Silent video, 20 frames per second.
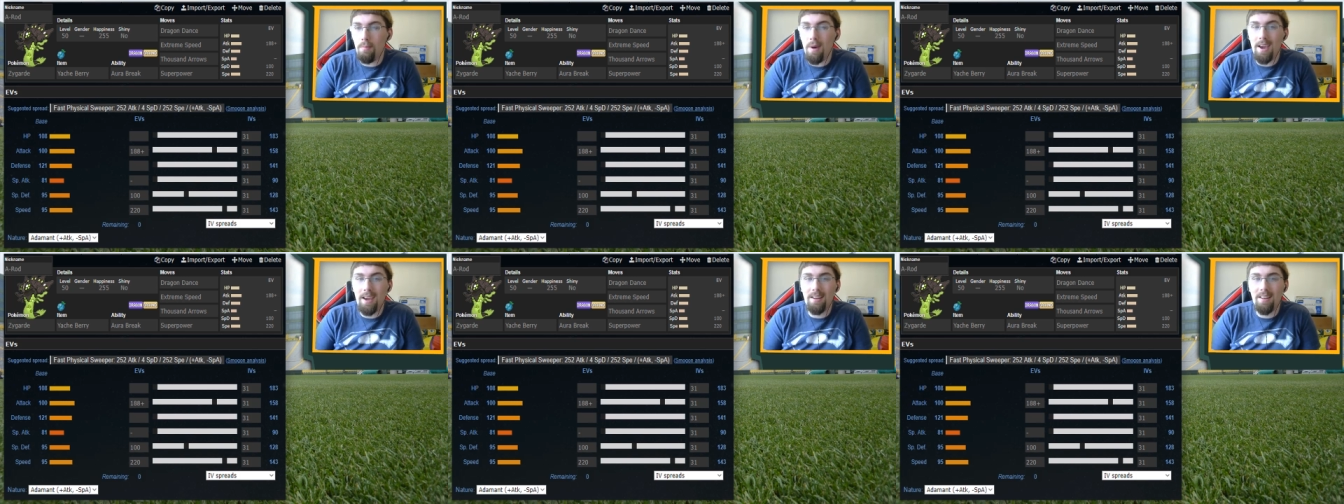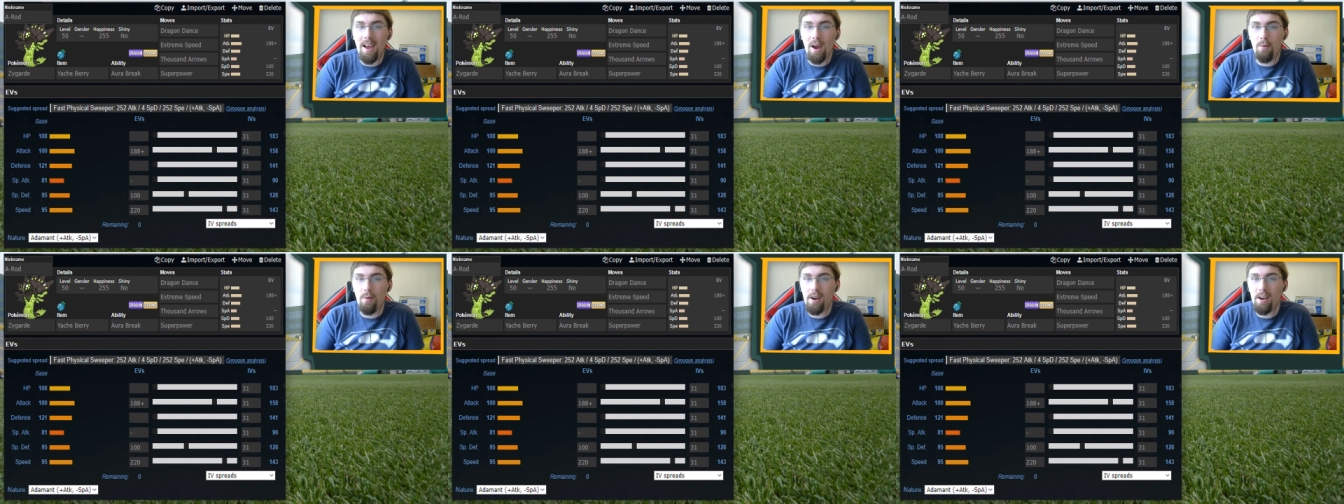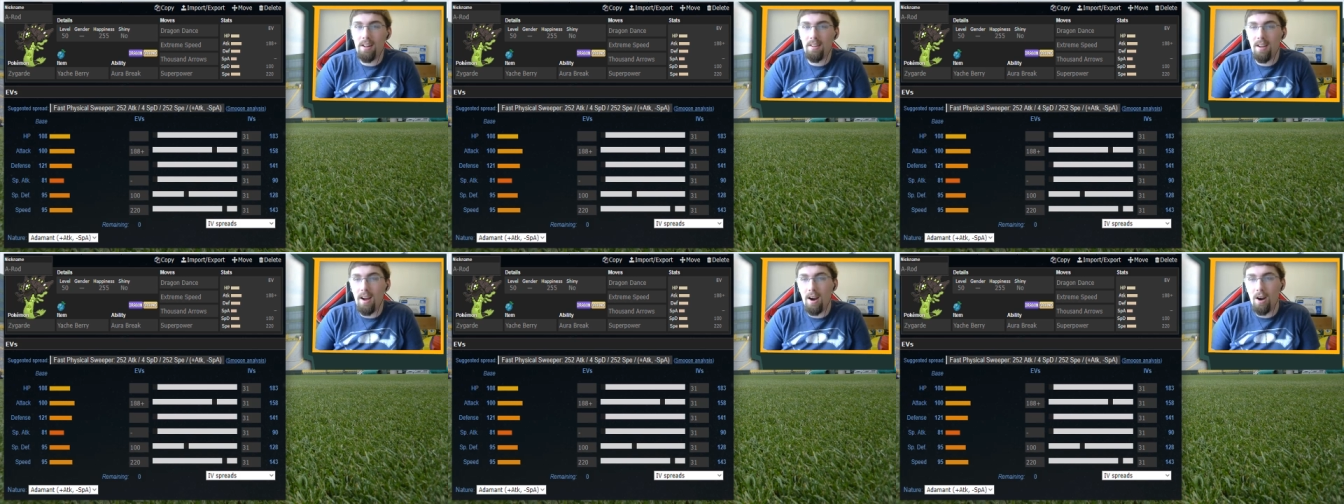Mega
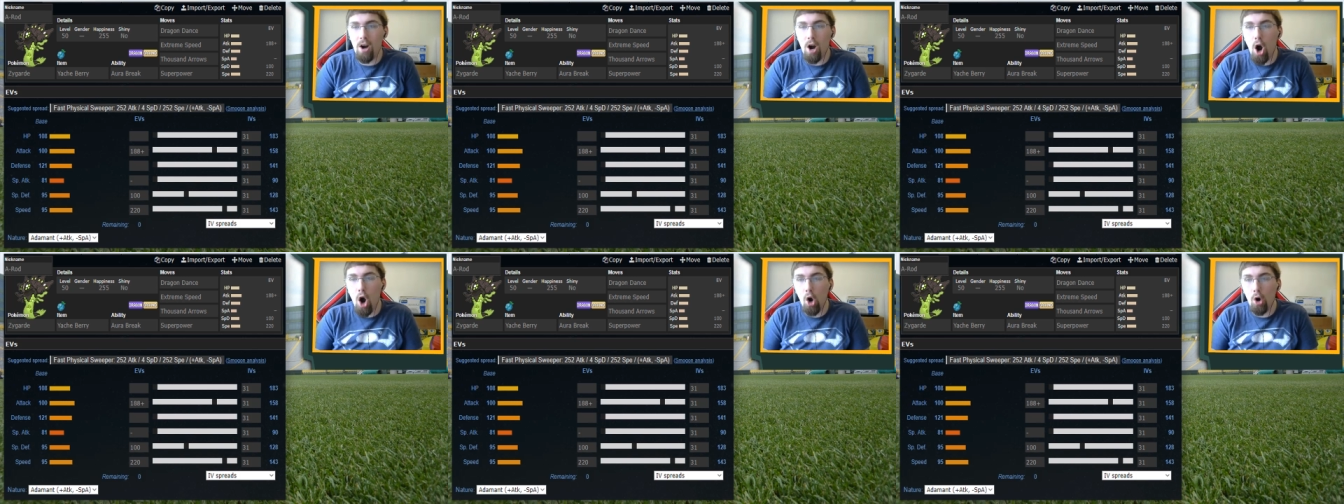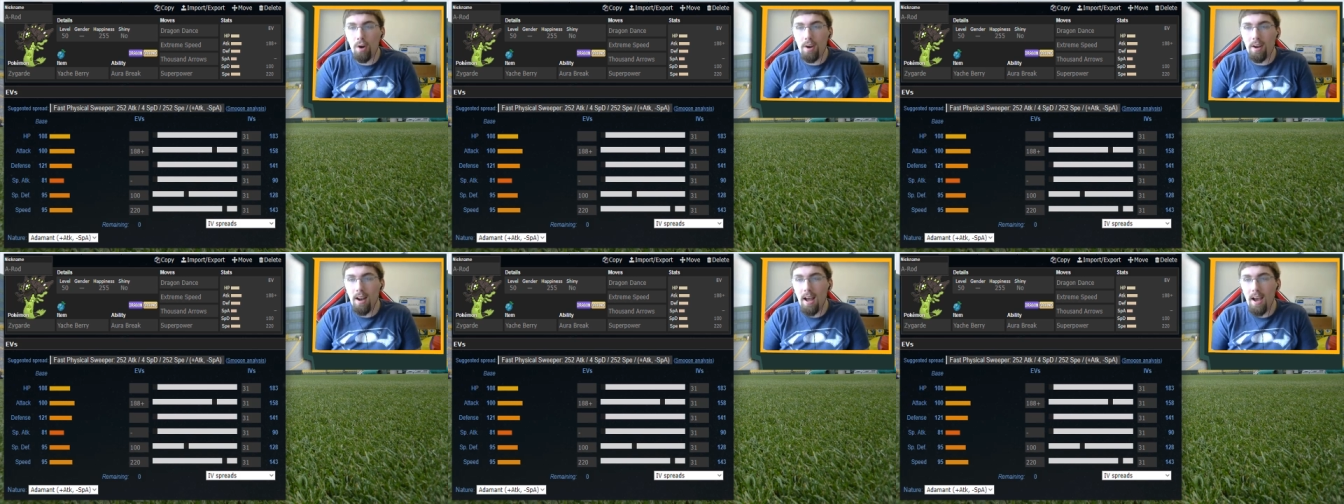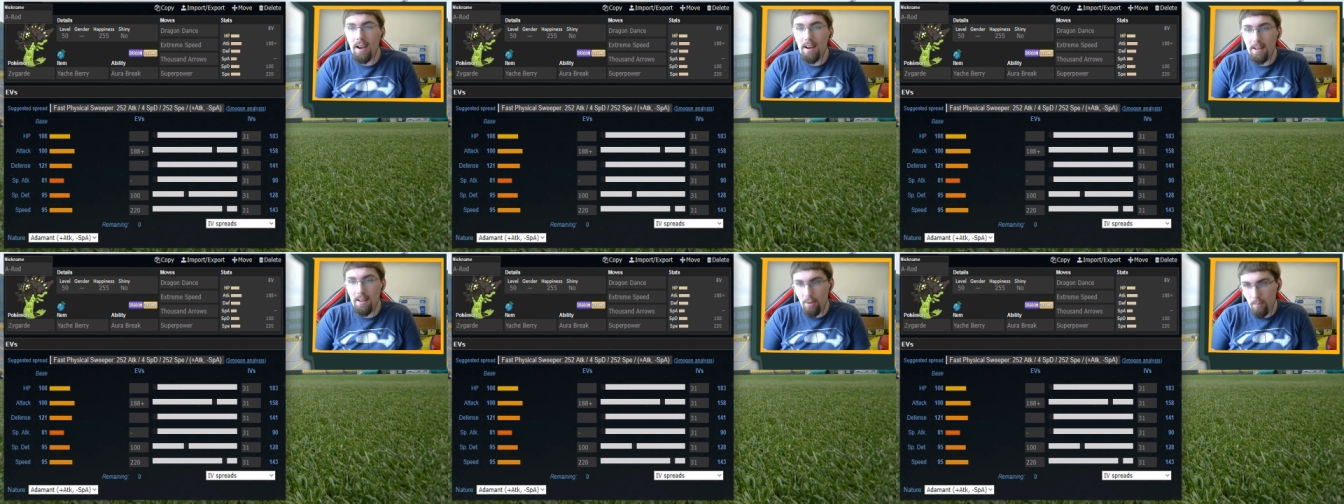Tyranitar,
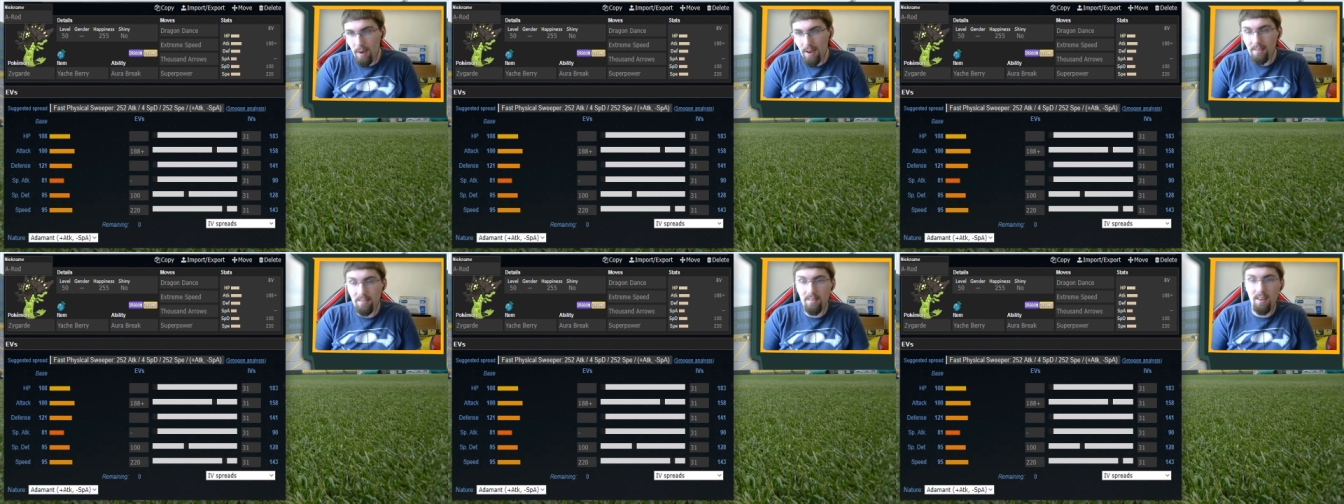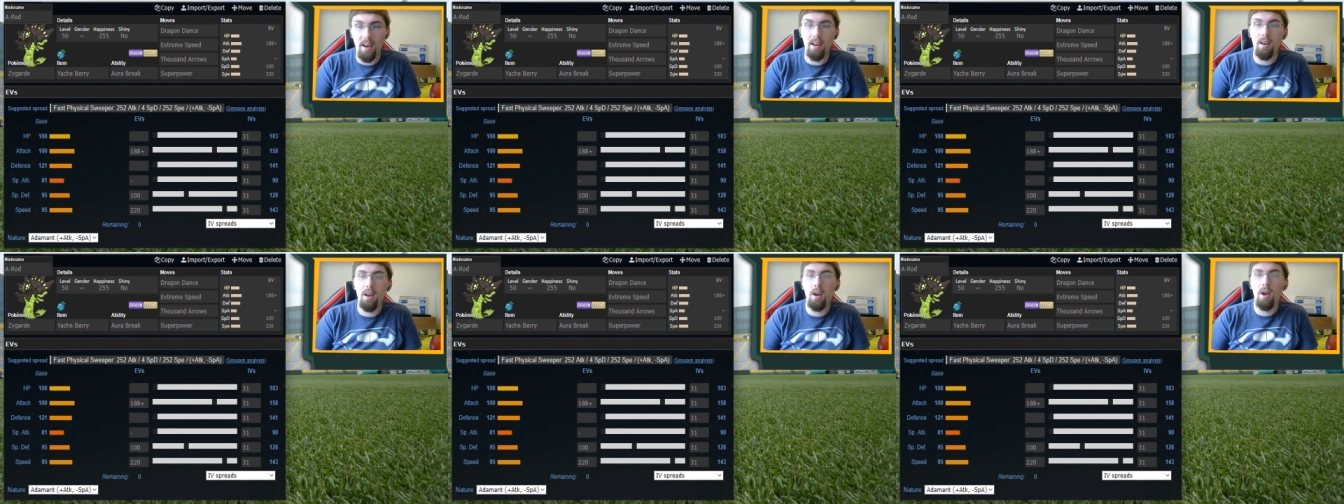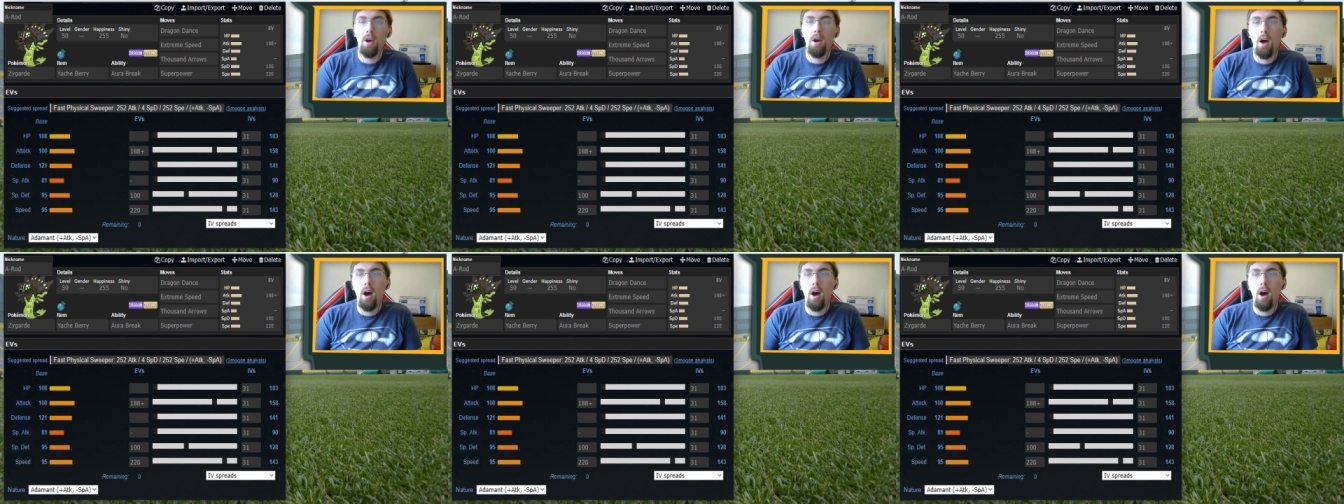Arcanine, his mascot,